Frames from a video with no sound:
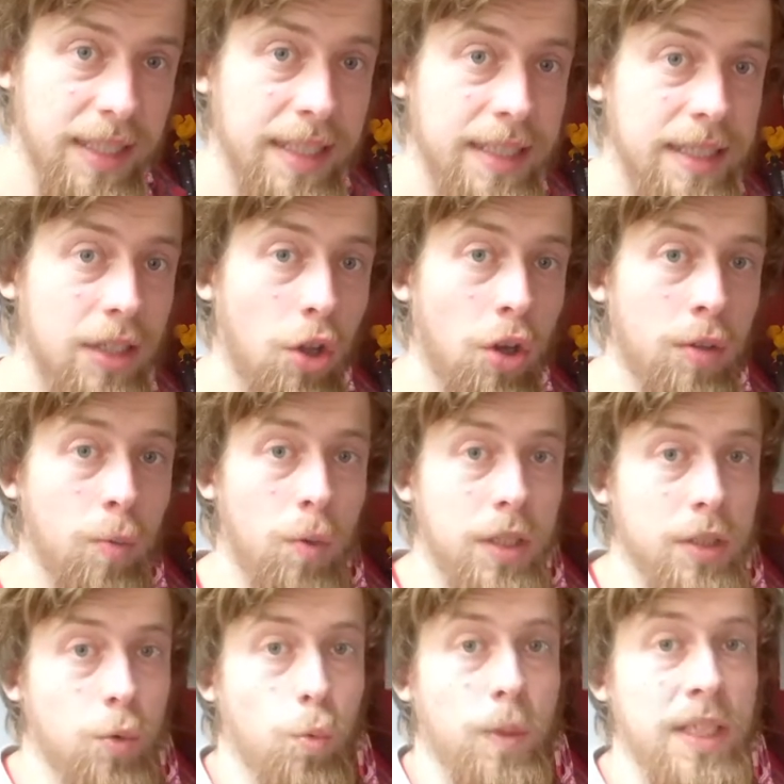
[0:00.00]
it's not
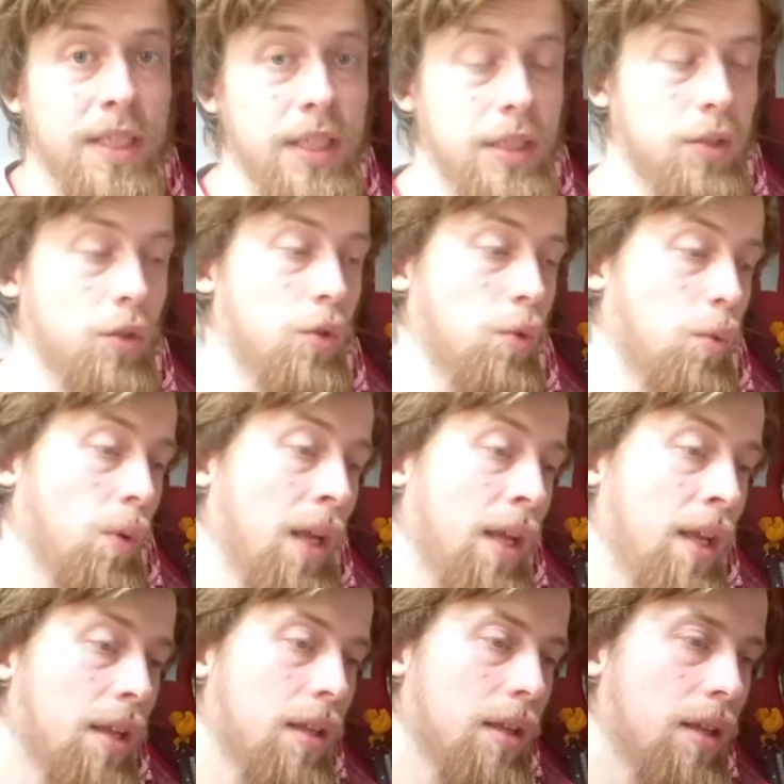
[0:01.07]
what you wish to do, eh?
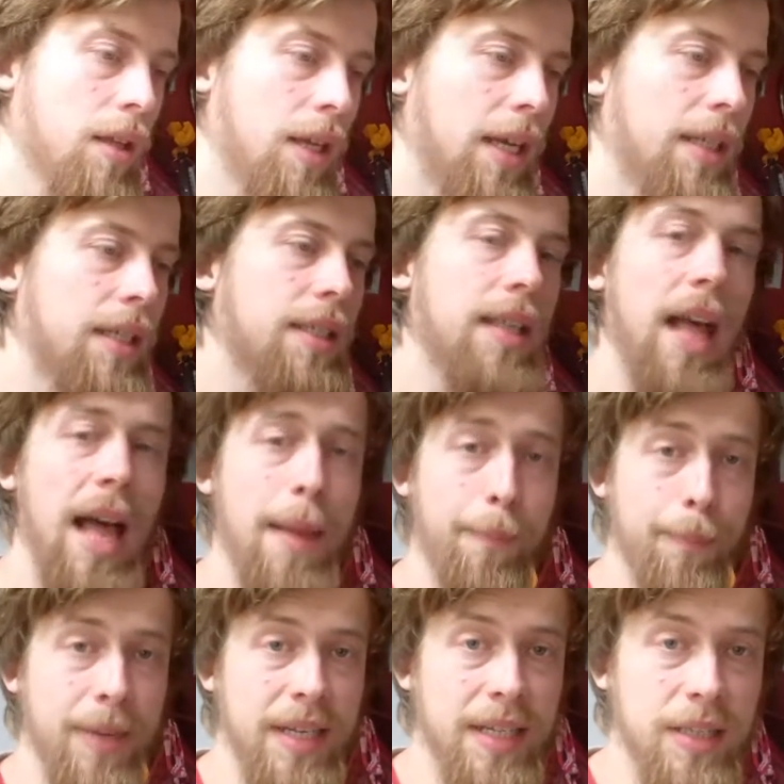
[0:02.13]
it's just
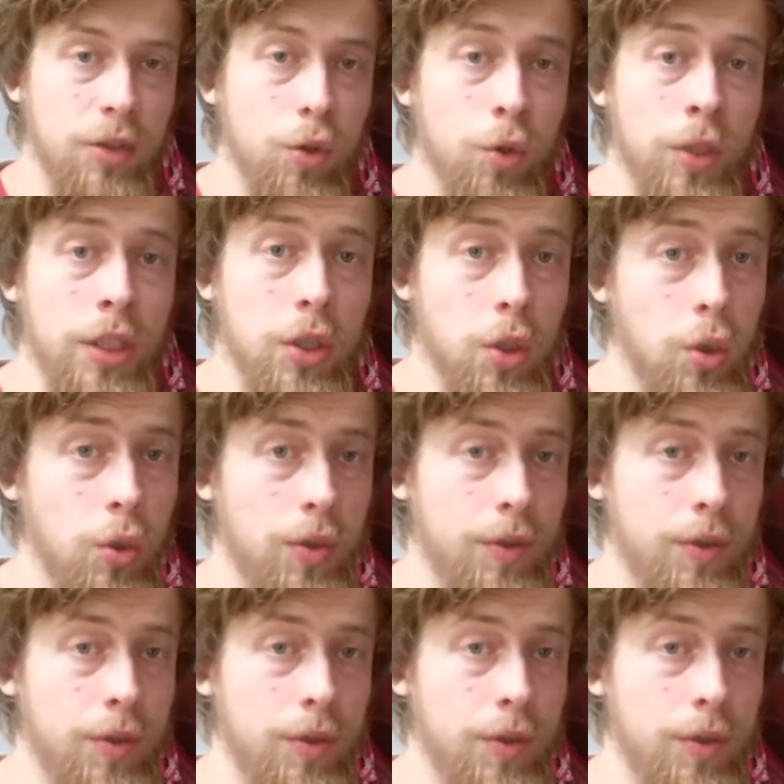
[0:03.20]
happening to you